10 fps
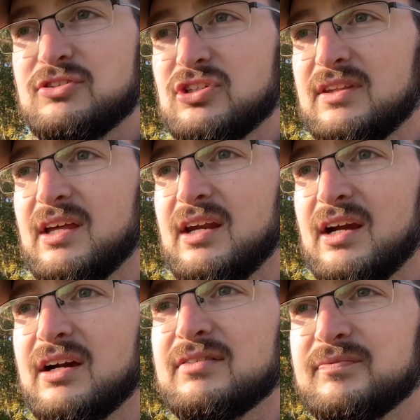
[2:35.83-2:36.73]
shed that
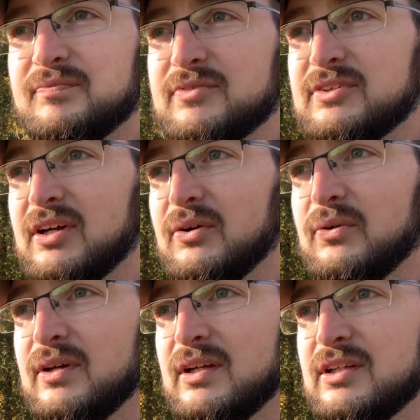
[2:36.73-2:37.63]
hair. So
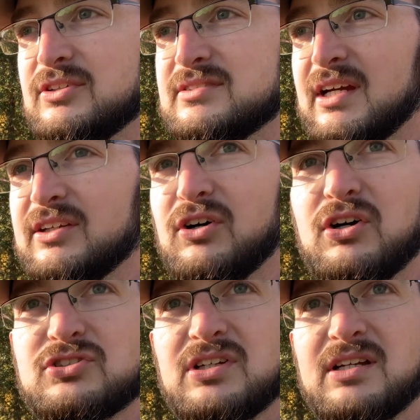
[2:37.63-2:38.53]
just like a
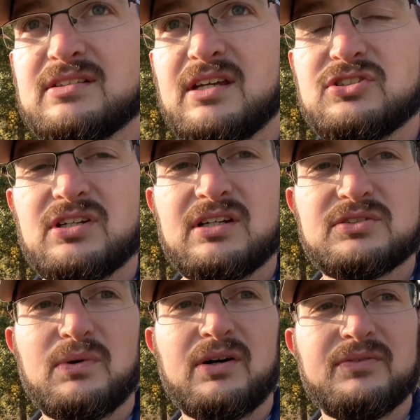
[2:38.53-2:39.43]
dog sheds, they shed as
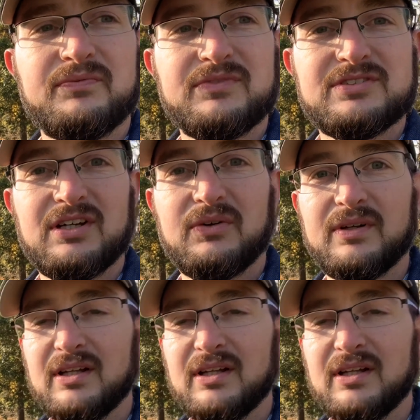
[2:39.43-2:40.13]
well. So